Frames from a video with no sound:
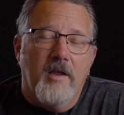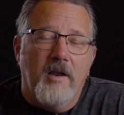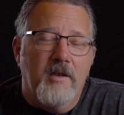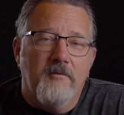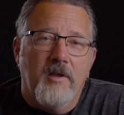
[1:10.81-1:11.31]
And
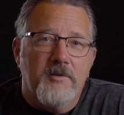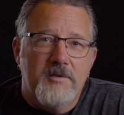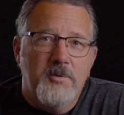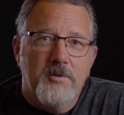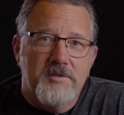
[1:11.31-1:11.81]
I didn't even have the
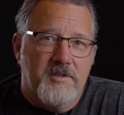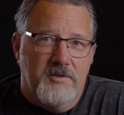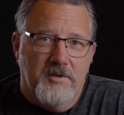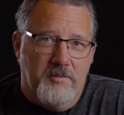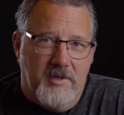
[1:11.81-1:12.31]
tools to
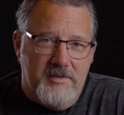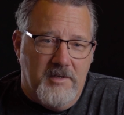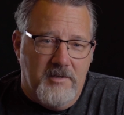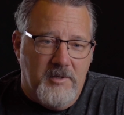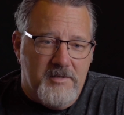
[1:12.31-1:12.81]
do it. But I
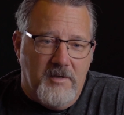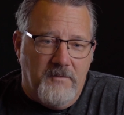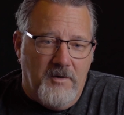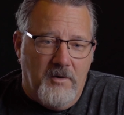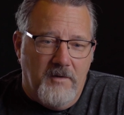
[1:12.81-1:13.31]
said to
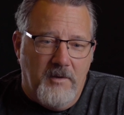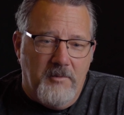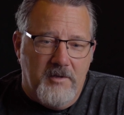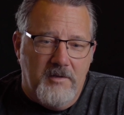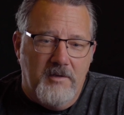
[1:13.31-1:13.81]
myself, you know what? If
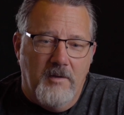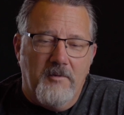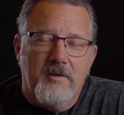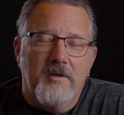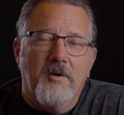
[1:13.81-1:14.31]
I'm going
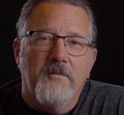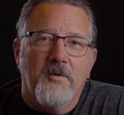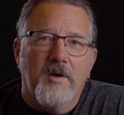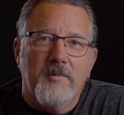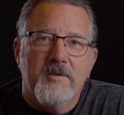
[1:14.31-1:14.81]
to go
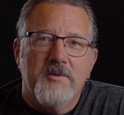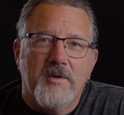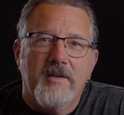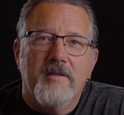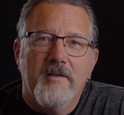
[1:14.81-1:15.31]
for it. I'm going to do
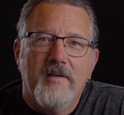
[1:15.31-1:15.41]
it.